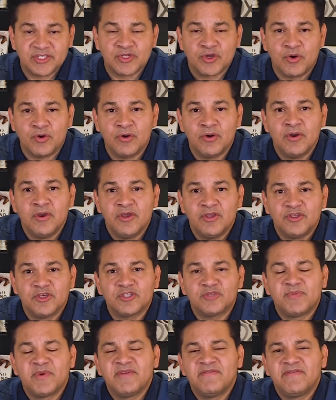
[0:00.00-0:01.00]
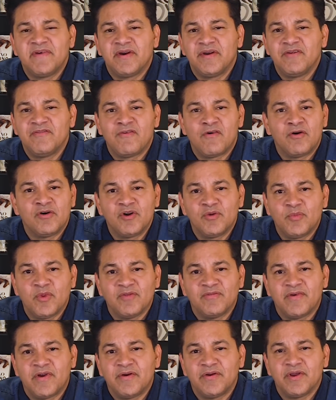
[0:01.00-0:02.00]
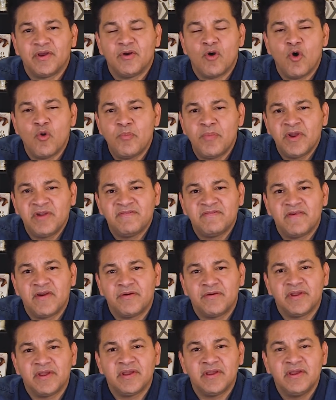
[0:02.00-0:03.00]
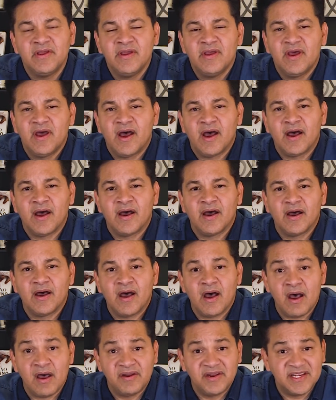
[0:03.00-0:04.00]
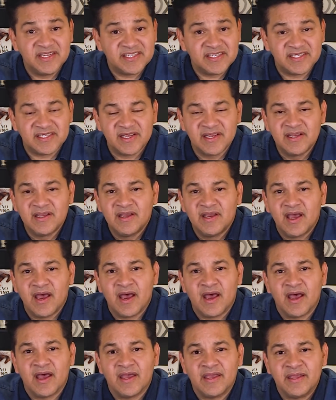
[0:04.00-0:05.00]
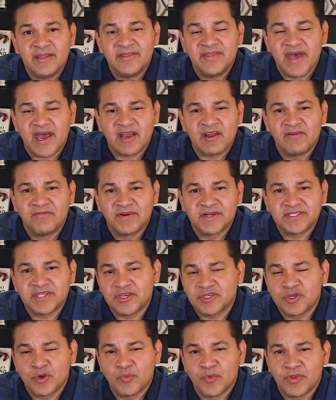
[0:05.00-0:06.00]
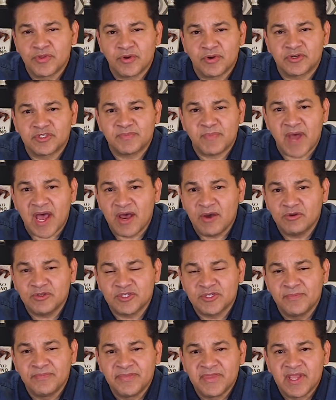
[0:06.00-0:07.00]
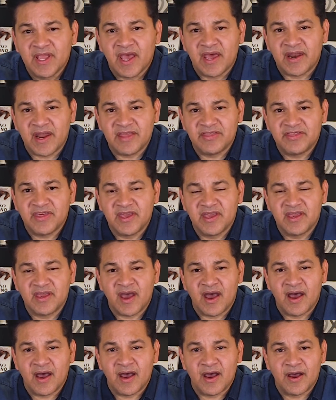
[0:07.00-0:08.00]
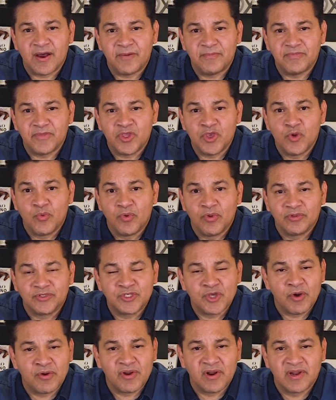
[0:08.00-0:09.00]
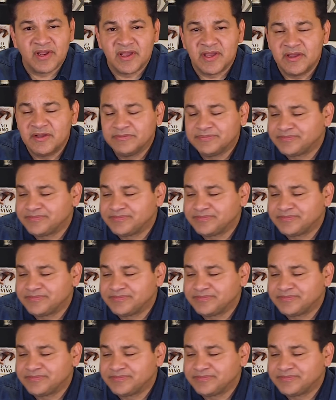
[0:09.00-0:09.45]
So just be very vulnerable, very open, very honest in that conversation with your spouse, and I think you will totally